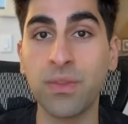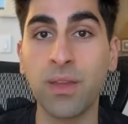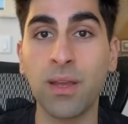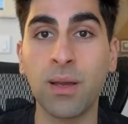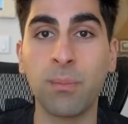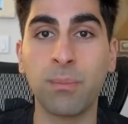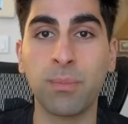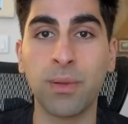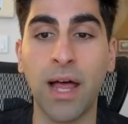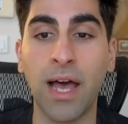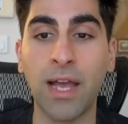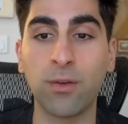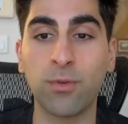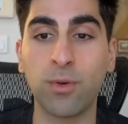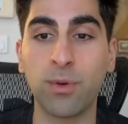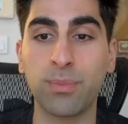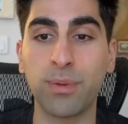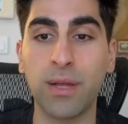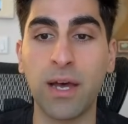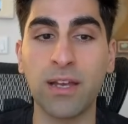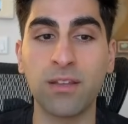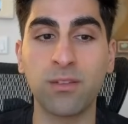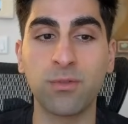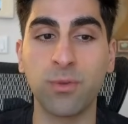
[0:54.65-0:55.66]
Black
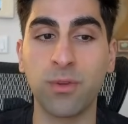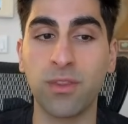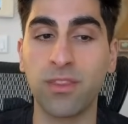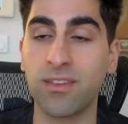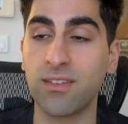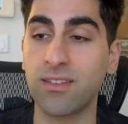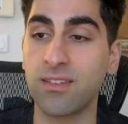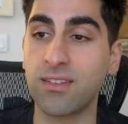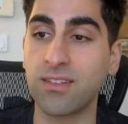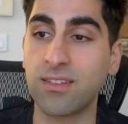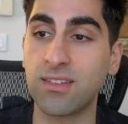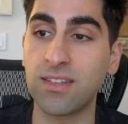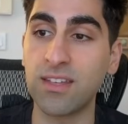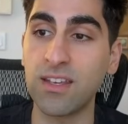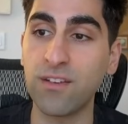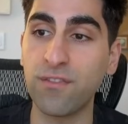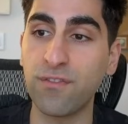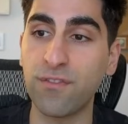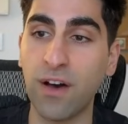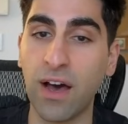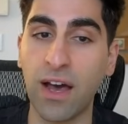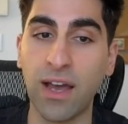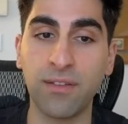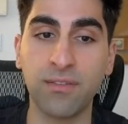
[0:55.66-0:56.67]
replies with
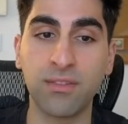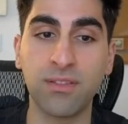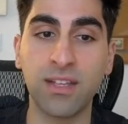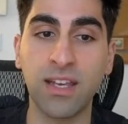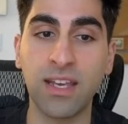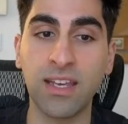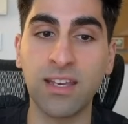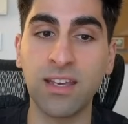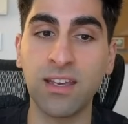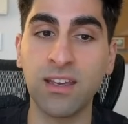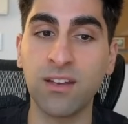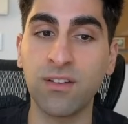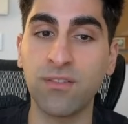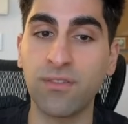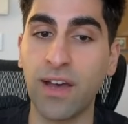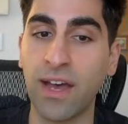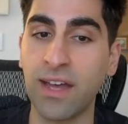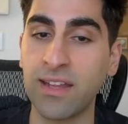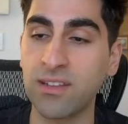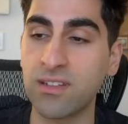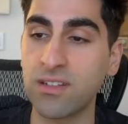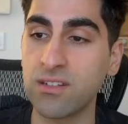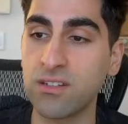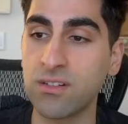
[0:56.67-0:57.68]
c5, taking
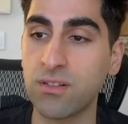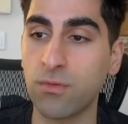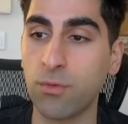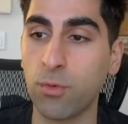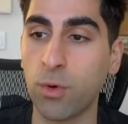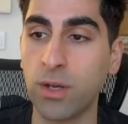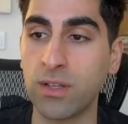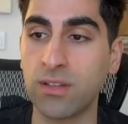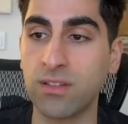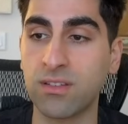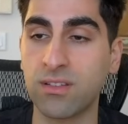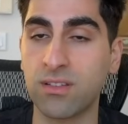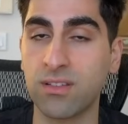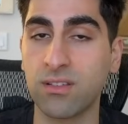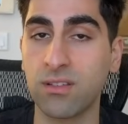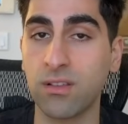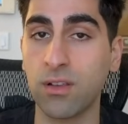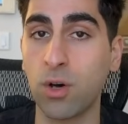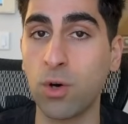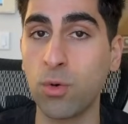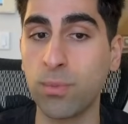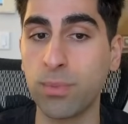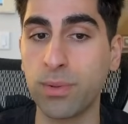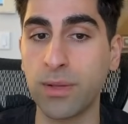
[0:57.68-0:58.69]
advantage of white's
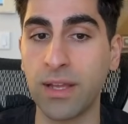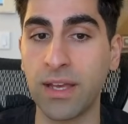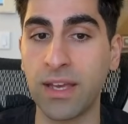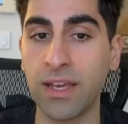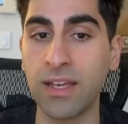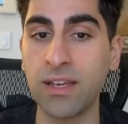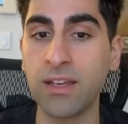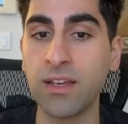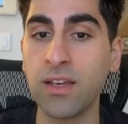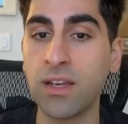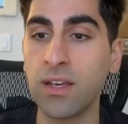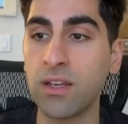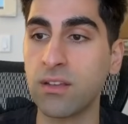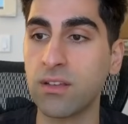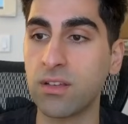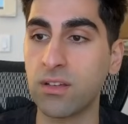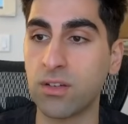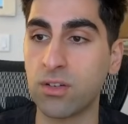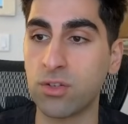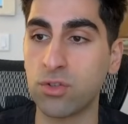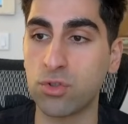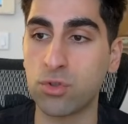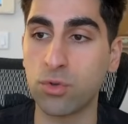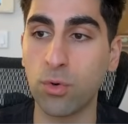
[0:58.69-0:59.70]
slow play to
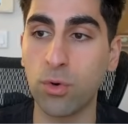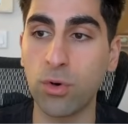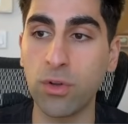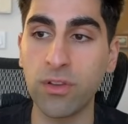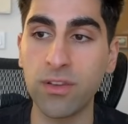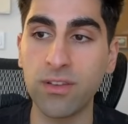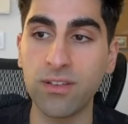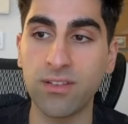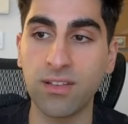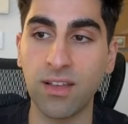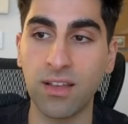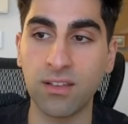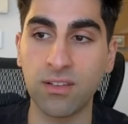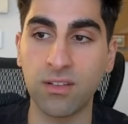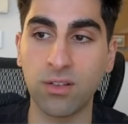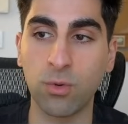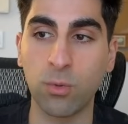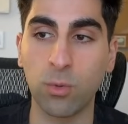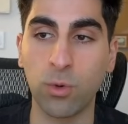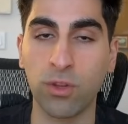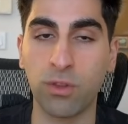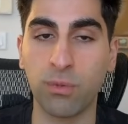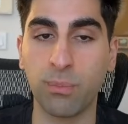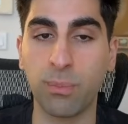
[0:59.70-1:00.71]
control the center with